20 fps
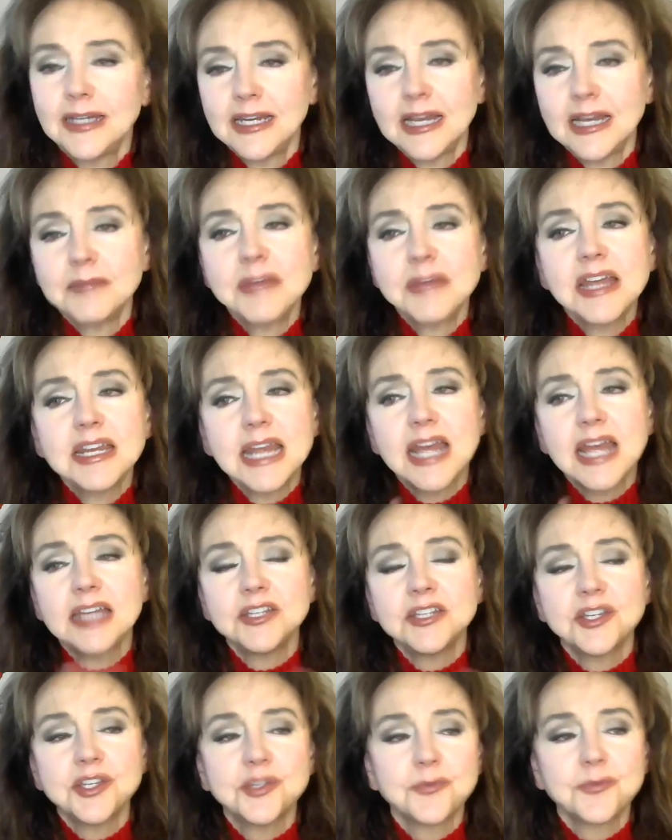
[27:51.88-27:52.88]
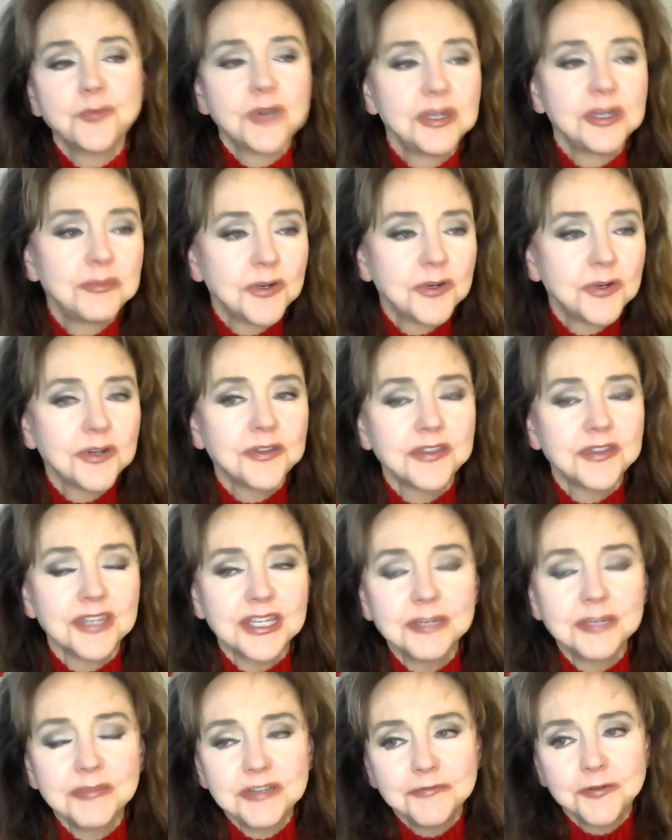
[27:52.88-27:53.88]
and I might add just one more
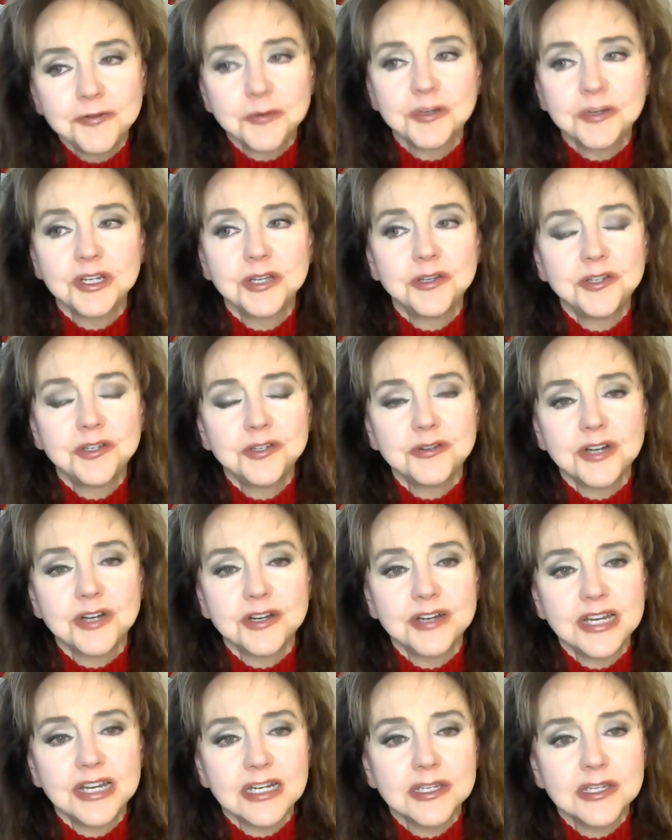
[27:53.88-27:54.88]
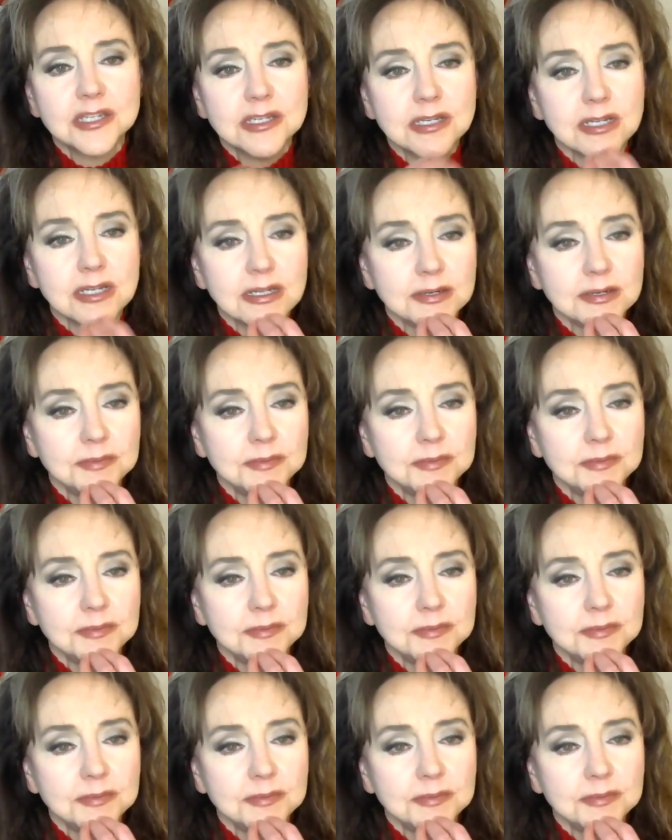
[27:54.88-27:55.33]
thing before we go to our next